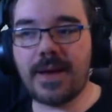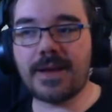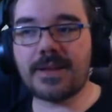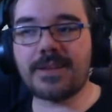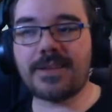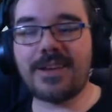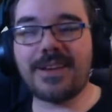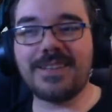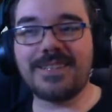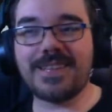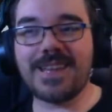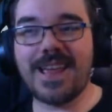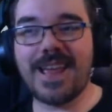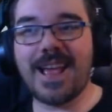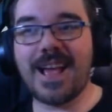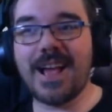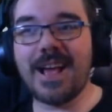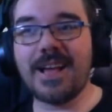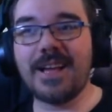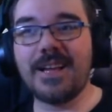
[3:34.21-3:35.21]

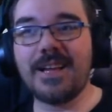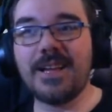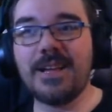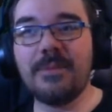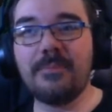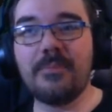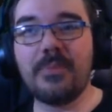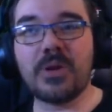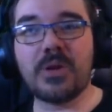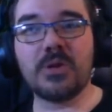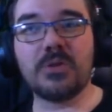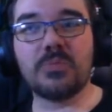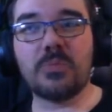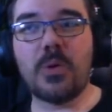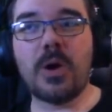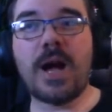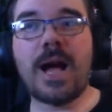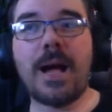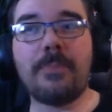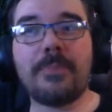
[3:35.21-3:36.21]
idea, because
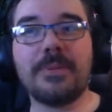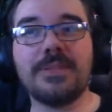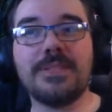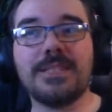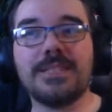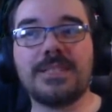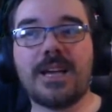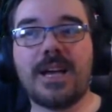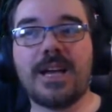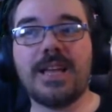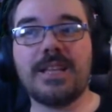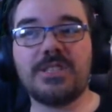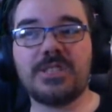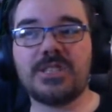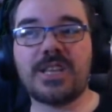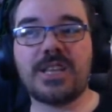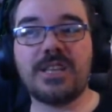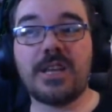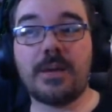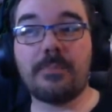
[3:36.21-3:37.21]
what happens is I
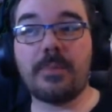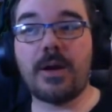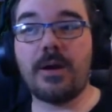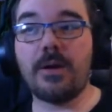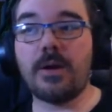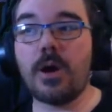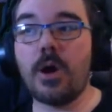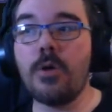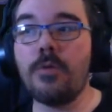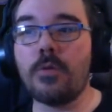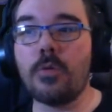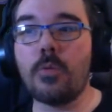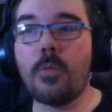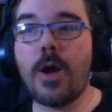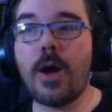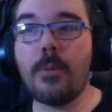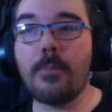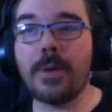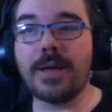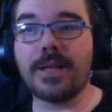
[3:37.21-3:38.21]
just end up
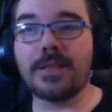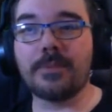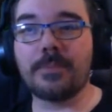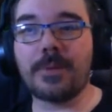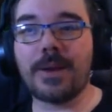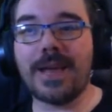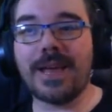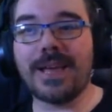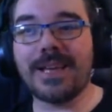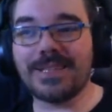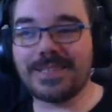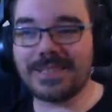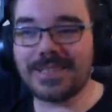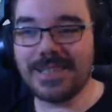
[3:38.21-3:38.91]
overwhelming the players.